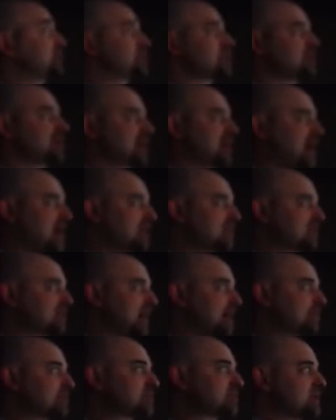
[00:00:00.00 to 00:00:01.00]

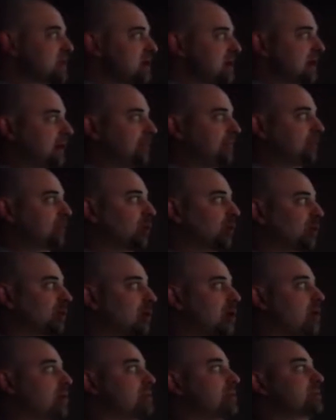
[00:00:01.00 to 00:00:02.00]
concepts, we'll call
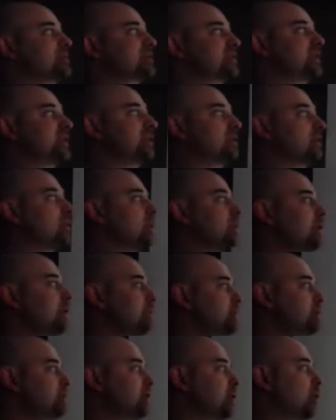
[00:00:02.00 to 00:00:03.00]
them signal and
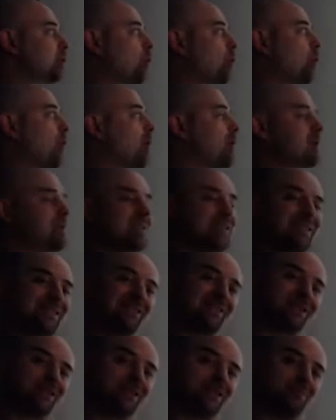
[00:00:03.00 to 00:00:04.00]
imaging quality. This is
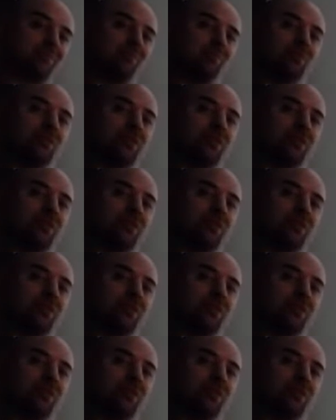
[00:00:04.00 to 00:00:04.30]
the